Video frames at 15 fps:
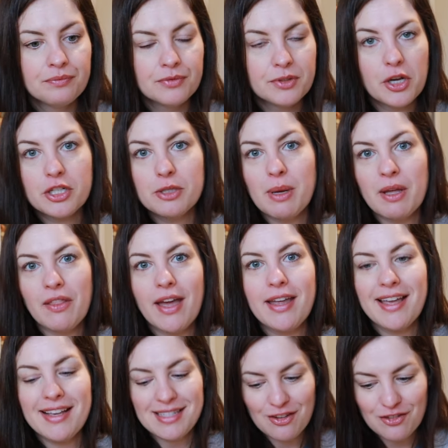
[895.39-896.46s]
talked about that.
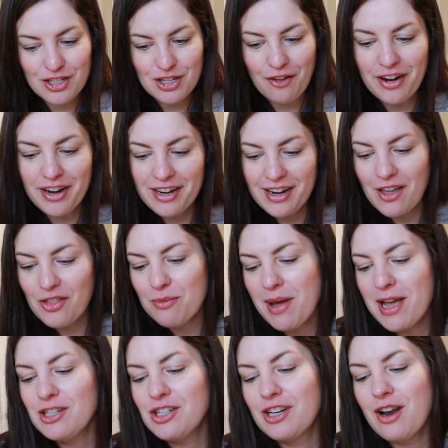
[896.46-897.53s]
Yes, I've started another
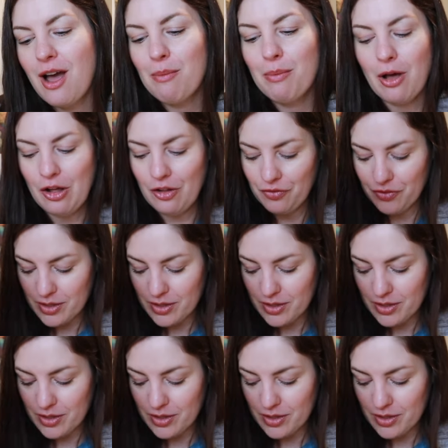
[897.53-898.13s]
magic knot ball.